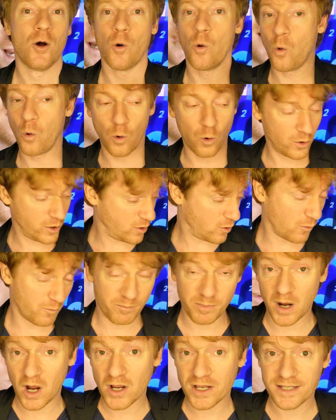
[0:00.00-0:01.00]
or your
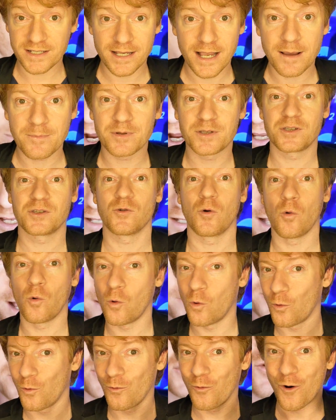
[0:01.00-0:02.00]
biceps
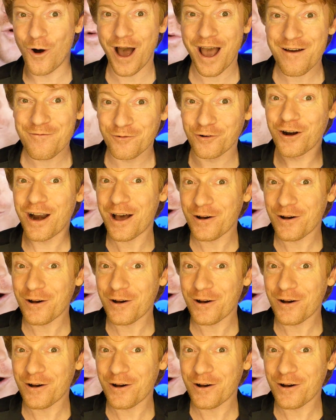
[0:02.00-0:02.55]
or whatever